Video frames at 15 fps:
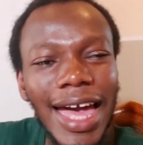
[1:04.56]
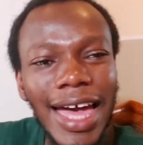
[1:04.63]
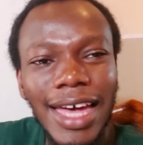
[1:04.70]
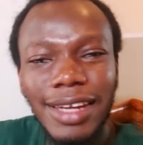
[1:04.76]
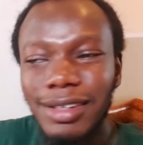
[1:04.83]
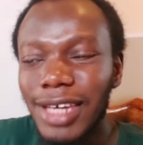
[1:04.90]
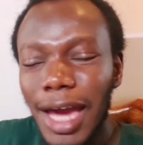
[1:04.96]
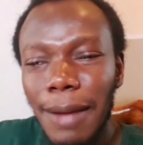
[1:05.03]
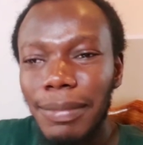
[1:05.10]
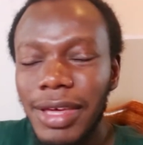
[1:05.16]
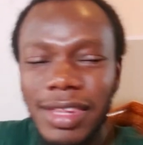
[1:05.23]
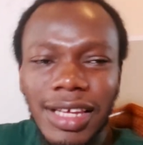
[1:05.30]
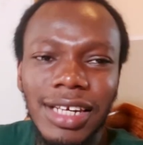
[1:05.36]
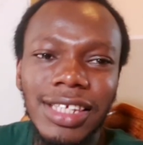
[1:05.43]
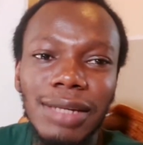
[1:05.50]
And yeah,
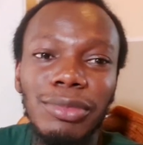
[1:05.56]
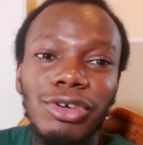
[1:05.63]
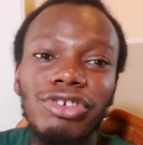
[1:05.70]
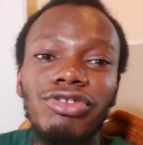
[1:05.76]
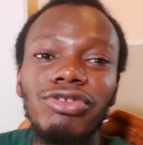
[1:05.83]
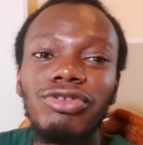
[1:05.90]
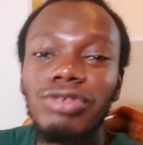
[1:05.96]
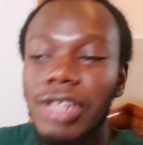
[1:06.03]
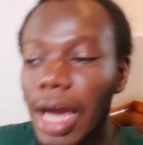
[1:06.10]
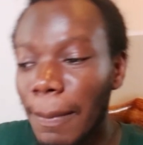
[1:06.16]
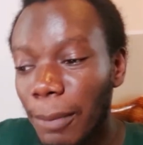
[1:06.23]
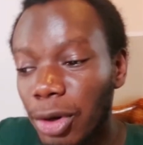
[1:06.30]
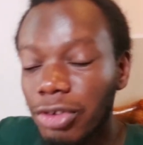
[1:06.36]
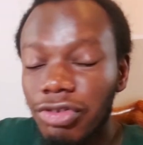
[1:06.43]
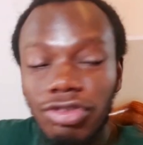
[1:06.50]
basically they're
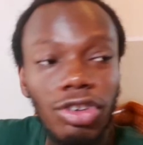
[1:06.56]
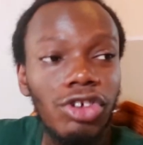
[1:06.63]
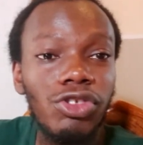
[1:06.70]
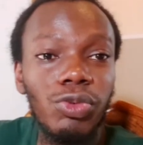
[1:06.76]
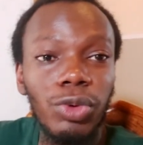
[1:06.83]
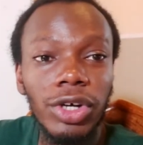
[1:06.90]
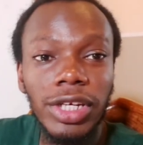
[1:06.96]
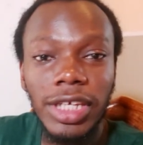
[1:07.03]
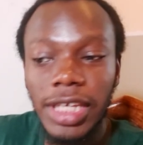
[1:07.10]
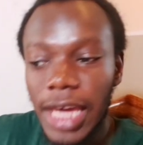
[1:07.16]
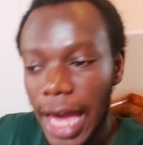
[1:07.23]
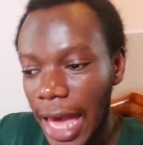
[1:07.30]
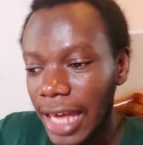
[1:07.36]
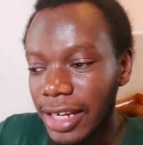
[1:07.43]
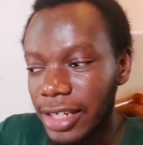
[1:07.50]
more trustworthy,
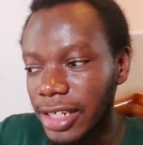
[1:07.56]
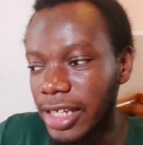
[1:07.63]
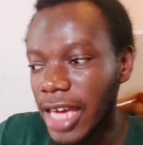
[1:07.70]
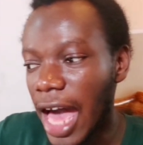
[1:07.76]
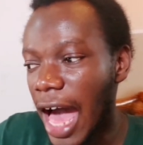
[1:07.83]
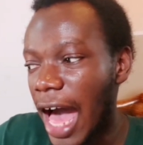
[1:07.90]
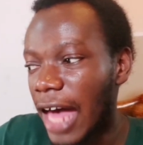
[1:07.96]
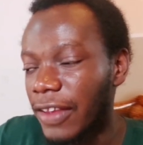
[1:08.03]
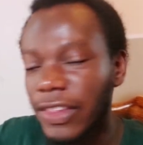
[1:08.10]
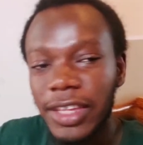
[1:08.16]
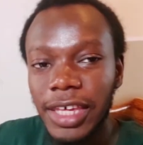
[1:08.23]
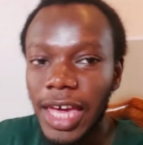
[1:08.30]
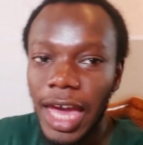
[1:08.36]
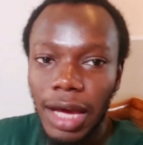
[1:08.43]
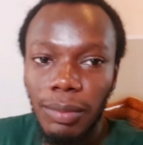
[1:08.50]
and they are
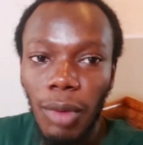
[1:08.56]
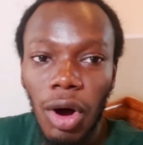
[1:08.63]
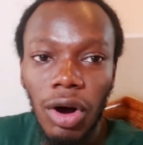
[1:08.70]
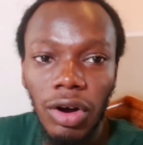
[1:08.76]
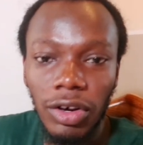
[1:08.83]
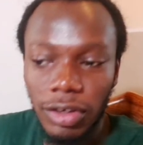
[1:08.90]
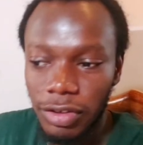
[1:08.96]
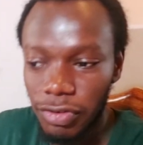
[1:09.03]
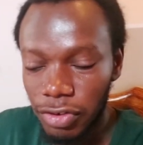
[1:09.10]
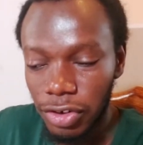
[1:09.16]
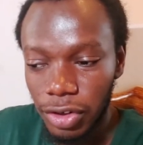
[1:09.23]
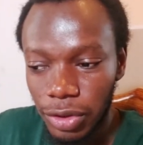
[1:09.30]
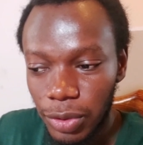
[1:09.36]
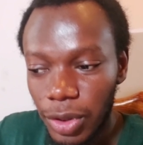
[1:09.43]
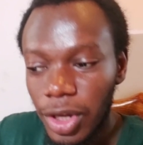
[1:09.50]
the eggbongs, you
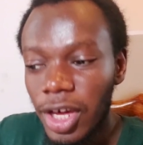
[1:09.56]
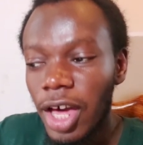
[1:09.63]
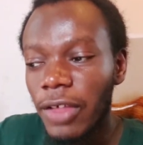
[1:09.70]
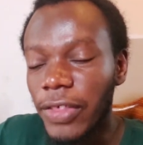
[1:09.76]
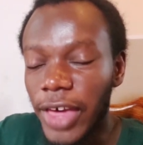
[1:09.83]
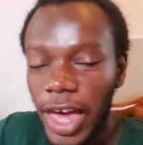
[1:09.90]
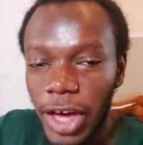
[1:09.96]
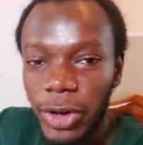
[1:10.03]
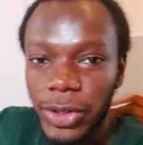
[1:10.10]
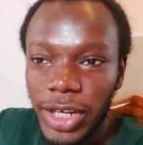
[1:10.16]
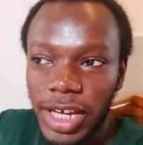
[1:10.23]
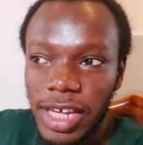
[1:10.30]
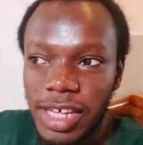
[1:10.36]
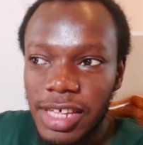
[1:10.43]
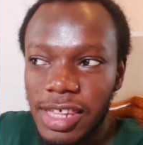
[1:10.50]
know, the
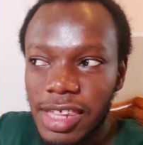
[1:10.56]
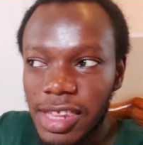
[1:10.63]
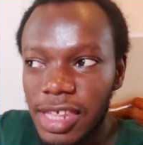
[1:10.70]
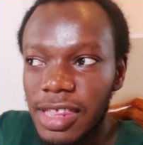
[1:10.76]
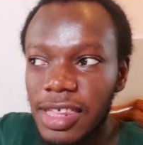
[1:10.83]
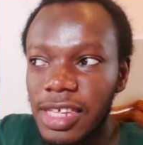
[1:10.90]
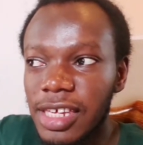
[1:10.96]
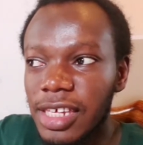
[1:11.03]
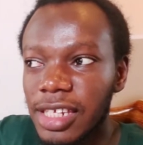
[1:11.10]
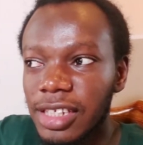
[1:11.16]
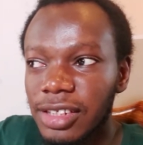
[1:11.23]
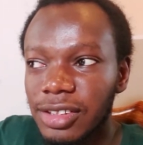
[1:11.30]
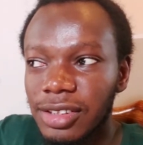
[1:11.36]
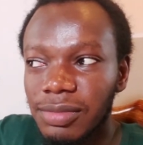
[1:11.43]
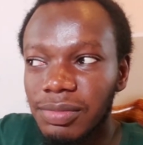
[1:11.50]
elders
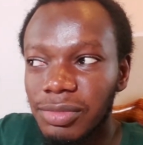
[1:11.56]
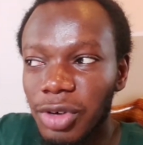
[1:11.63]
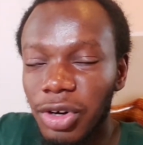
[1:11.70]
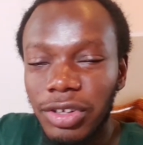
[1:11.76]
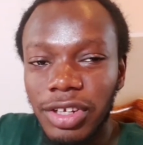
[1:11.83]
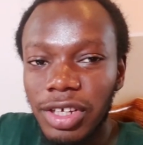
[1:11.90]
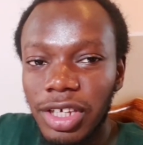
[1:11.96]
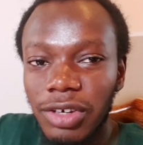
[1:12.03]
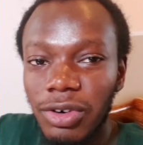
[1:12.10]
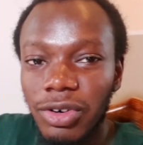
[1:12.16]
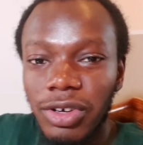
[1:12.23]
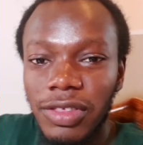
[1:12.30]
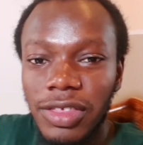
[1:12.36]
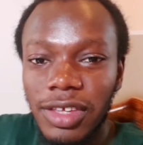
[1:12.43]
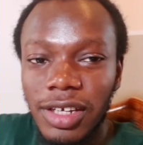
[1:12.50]
sitting on the
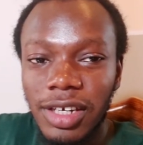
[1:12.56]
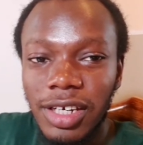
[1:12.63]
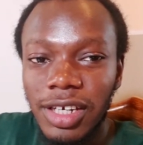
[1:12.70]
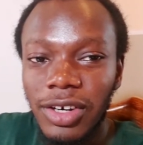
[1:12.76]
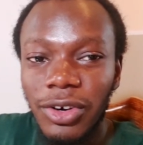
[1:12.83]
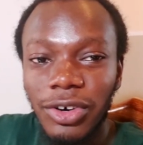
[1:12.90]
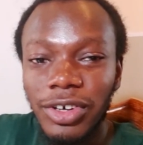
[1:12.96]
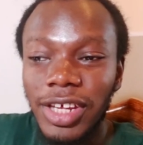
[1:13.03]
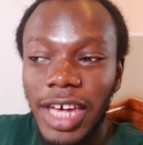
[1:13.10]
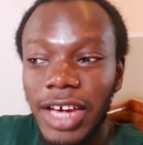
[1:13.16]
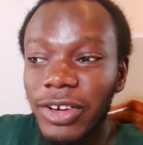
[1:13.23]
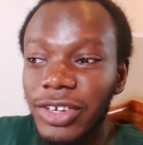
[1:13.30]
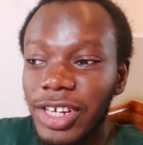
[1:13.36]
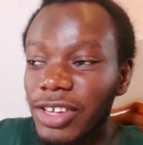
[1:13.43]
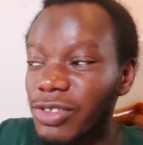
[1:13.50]
equity, or the
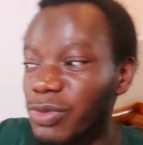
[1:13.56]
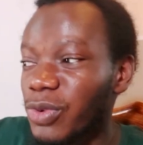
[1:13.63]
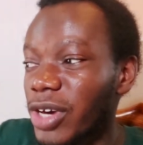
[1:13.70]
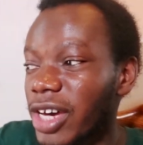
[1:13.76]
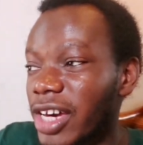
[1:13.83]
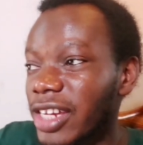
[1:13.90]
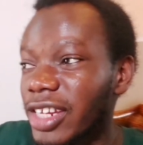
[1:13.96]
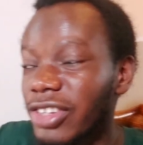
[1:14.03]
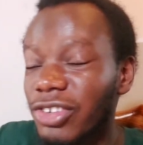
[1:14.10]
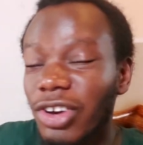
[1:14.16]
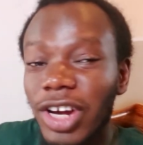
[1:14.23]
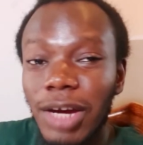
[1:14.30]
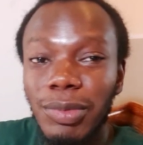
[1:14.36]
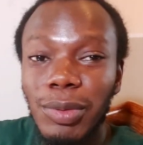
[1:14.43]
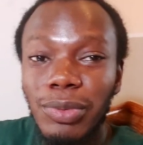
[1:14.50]
elders where the
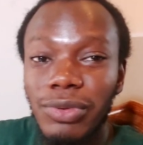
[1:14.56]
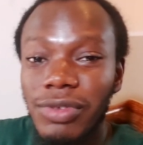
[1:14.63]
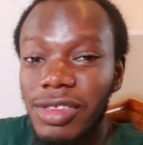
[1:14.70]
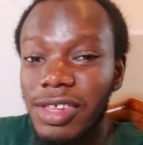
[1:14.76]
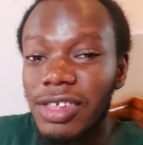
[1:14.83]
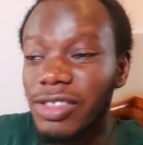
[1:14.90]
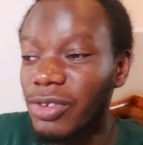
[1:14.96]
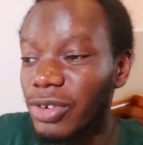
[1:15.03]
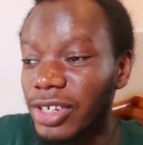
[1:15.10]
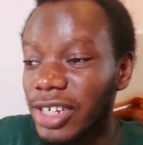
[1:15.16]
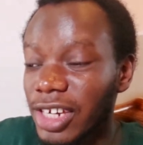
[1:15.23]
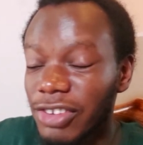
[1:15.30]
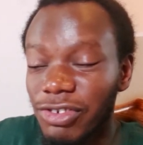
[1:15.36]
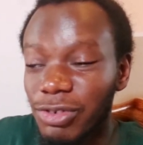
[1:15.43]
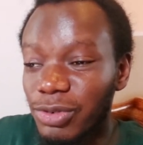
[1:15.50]
younger people sit on
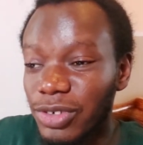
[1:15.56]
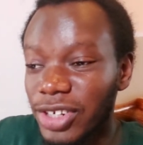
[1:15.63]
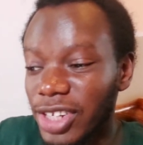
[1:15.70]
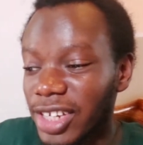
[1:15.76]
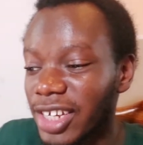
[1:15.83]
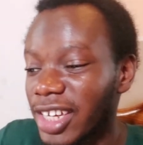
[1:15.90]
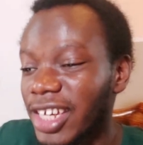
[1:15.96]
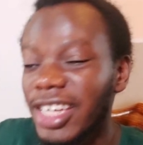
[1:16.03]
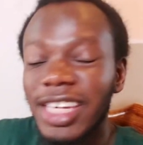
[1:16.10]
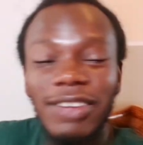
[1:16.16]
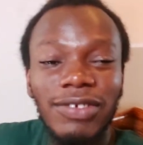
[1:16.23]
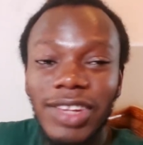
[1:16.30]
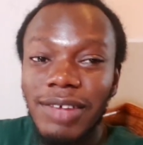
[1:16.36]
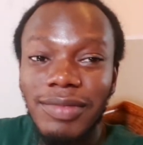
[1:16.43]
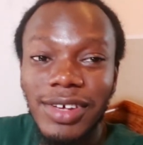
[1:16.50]
their shoulder,
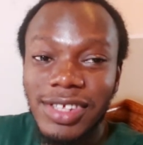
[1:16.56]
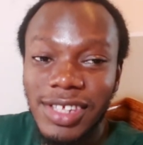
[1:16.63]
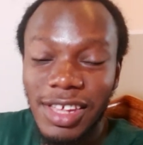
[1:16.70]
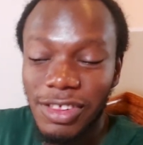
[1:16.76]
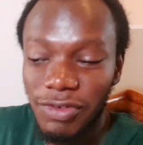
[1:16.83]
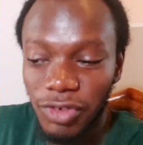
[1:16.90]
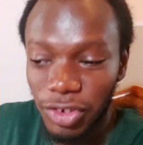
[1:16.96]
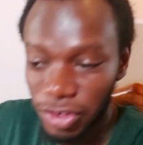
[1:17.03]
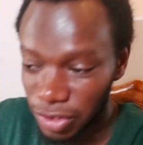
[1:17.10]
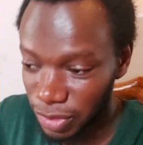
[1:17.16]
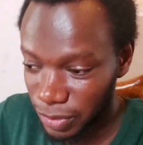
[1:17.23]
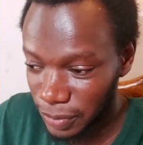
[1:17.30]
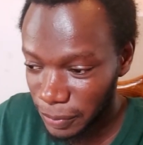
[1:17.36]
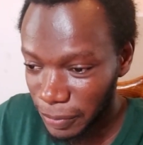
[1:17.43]
if that makes sense for you.